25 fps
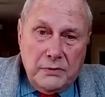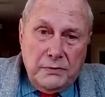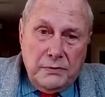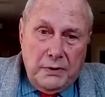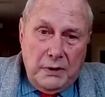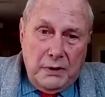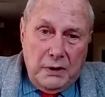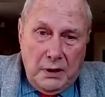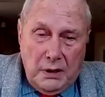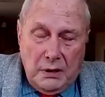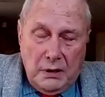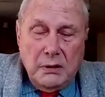
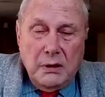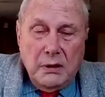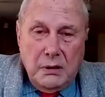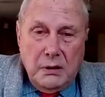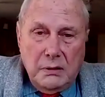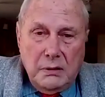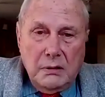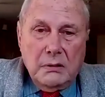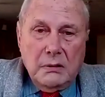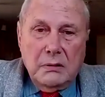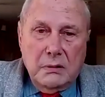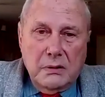the
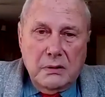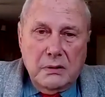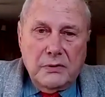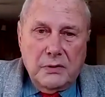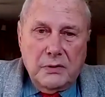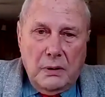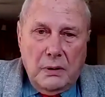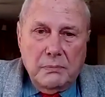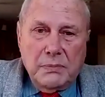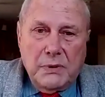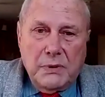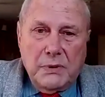Indian
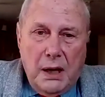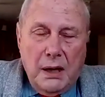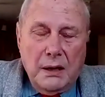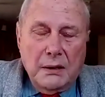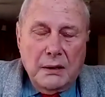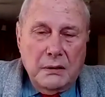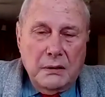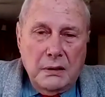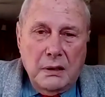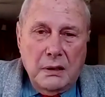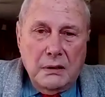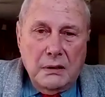
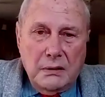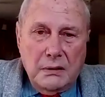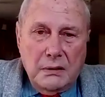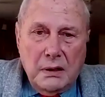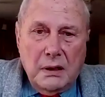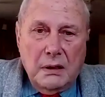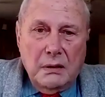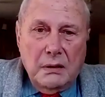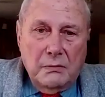subcontinent,